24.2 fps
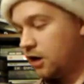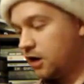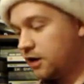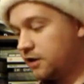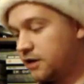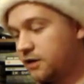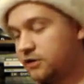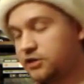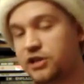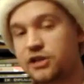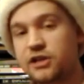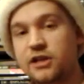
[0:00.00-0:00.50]
Uh,
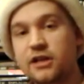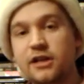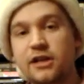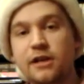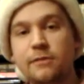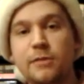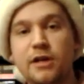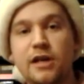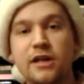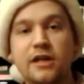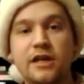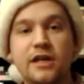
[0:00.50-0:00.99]
now, she didn't
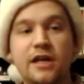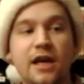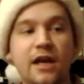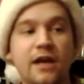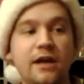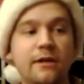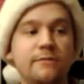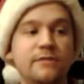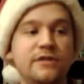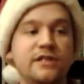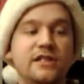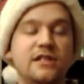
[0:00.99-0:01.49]
get me any
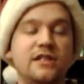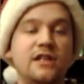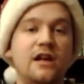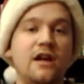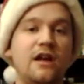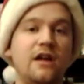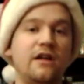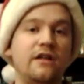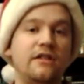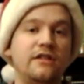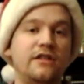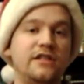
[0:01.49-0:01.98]
games
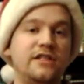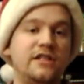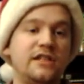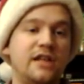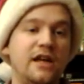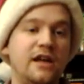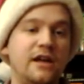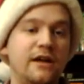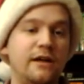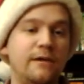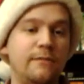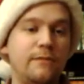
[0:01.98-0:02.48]
uh, this
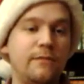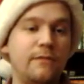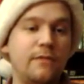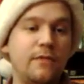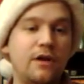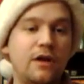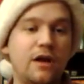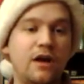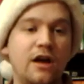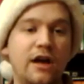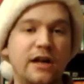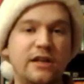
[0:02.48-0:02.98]
time.
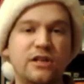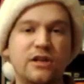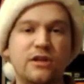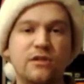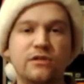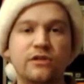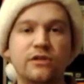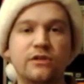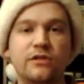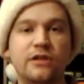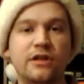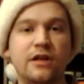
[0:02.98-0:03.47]
I
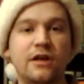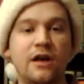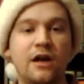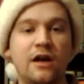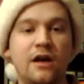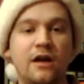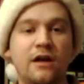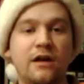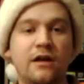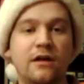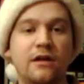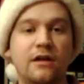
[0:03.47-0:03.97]
told her to,
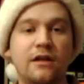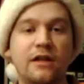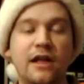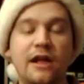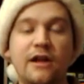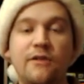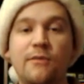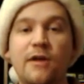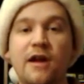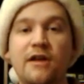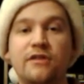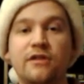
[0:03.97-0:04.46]
uh,
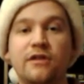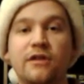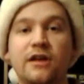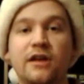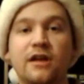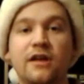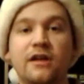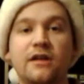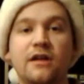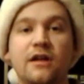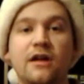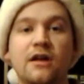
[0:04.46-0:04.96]
that I'd rather
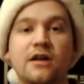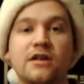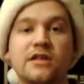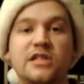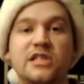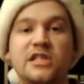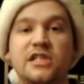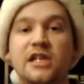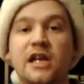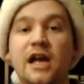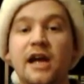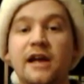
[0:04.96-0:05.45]
get uh,
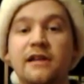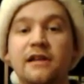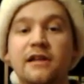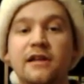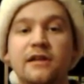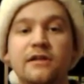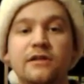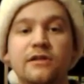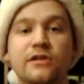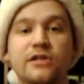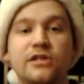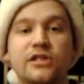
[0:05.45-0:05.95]

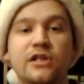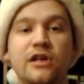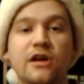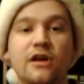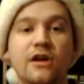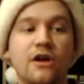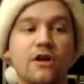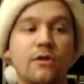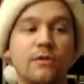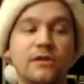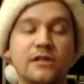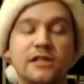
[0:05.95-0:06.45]
Skylanders
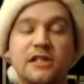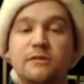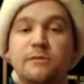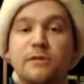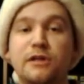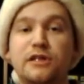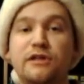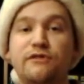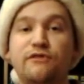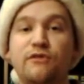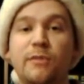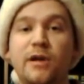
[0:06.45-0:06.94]
once I was
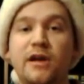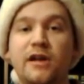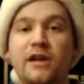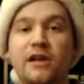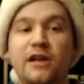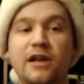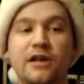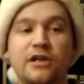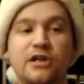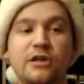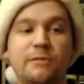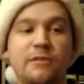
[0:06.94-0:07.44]
missing for my
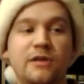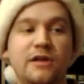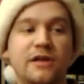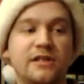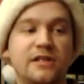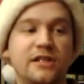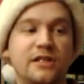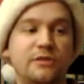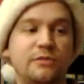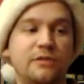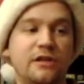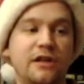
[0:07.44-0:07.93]
collection
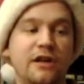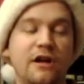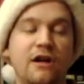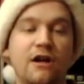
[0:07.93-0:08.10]
because it's really